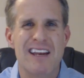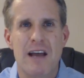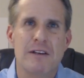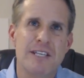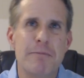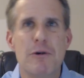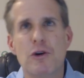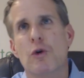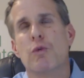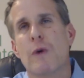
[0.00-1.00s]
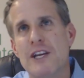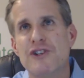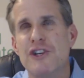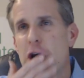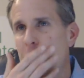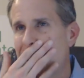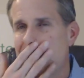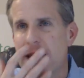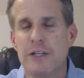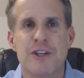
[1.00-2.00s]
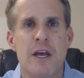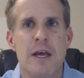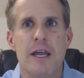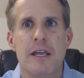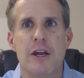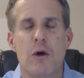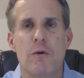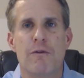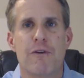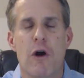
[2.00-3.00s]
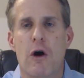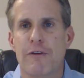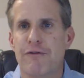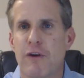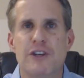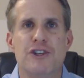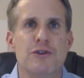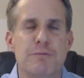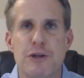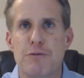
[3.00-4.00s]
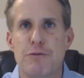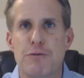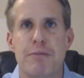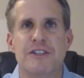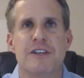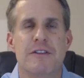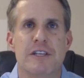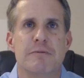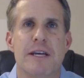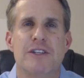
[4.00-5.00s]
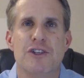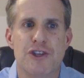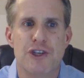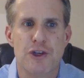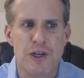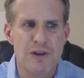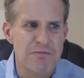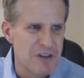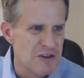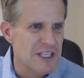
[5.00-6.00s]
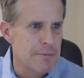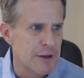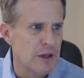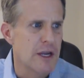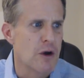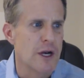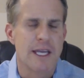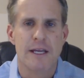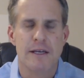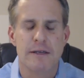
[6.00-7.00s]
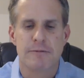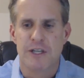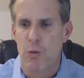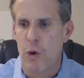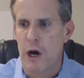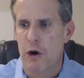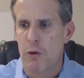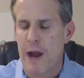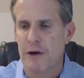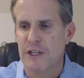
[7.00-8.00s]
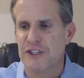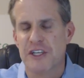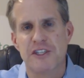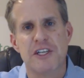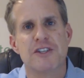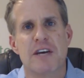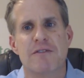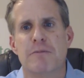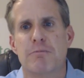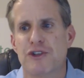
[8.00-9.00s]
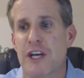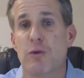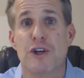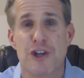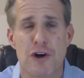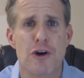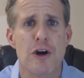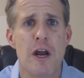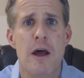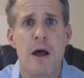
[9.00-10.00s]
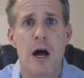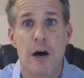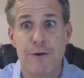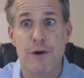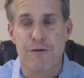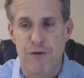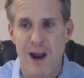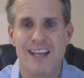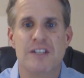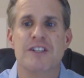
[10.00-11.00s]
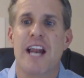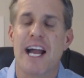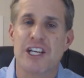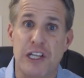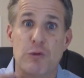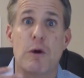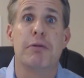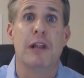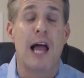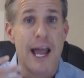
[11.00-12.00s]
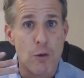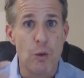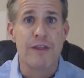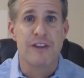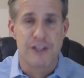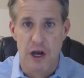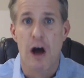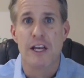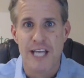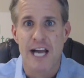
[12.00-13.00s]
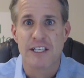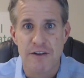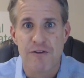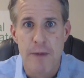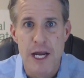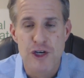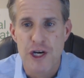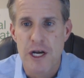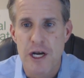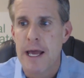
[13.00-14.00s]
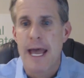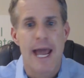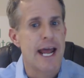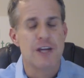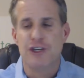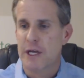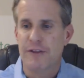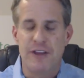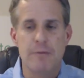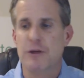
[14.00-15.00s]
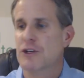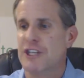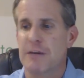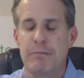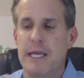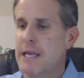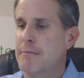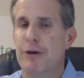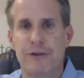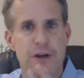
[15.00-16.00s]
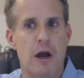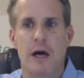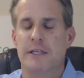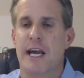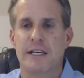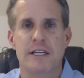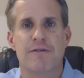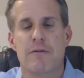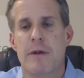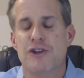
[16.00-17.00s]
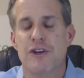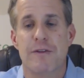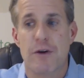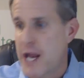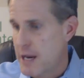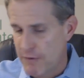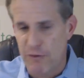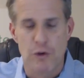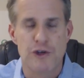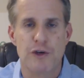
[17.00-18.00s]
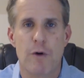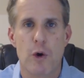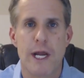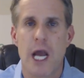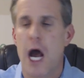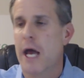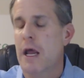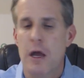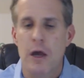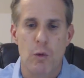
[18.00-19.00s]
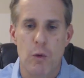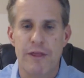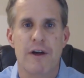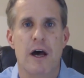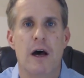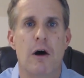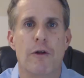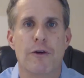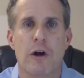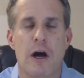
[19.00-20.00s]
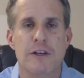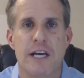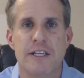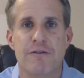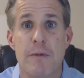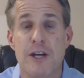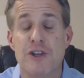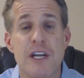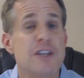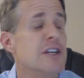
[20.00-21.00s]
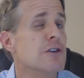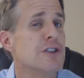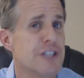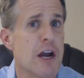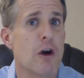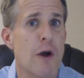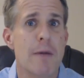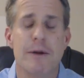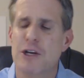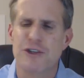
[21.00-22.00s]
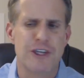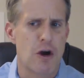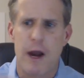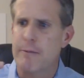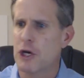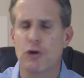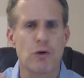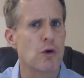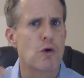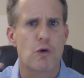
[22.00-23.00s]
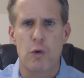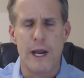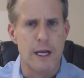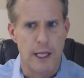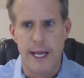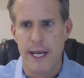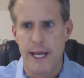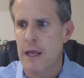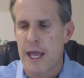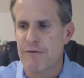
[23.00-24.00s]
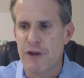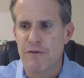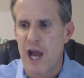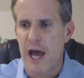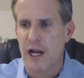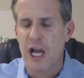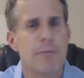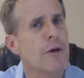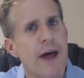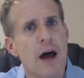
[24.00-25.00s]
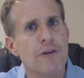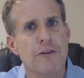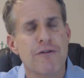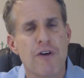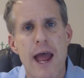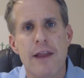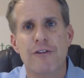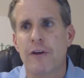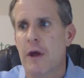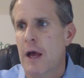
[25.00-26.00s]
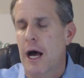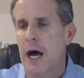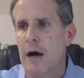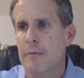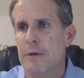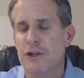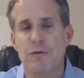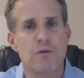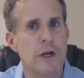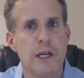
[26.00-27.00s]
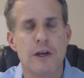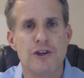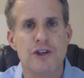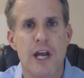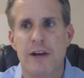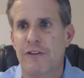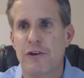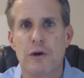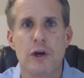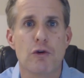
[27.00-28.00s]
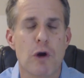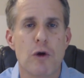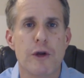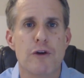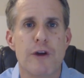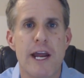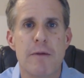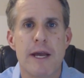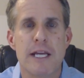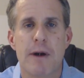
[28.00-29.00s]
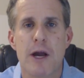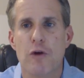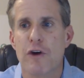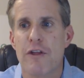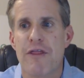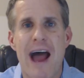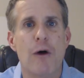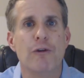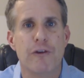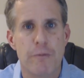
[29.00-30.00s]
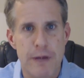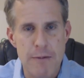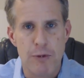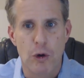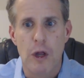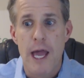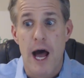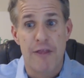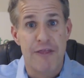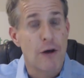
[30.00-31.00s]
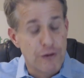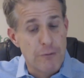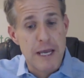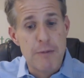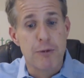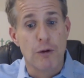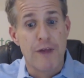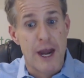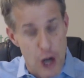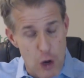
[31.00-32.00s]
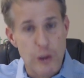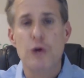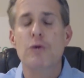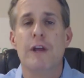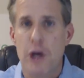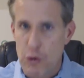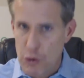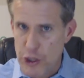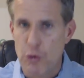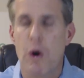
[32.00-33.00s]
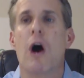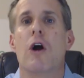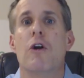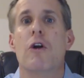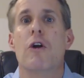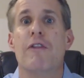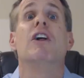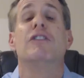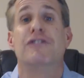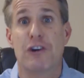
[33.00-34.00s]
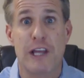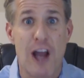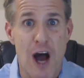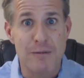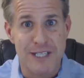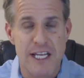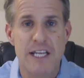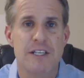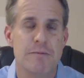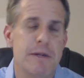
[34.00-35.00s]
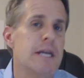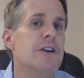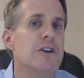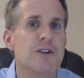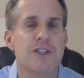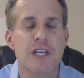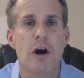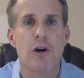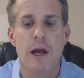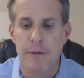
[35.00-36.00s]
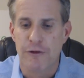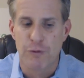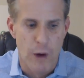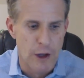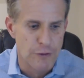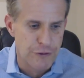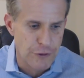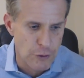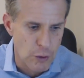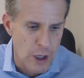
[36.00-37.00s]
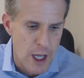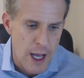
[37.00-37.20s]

And a typical ratio is, you know, for all the friends you you past, this message to, you're, you're typically going to get somewhere around a 60 to 70% return of your friends that actually reply with this contact information. And as you get them, you just simply input the contact information, their name, of course, you've already got, with uh, all their contact information into your CRM. And your CRM can grow quickly. If you've a couple thousand friends, um, there's a really good chance that you can grow your database by over a thousand people. A thousand people that know you, that know who you are, that voluntarily opted in to be in your CRM as well too.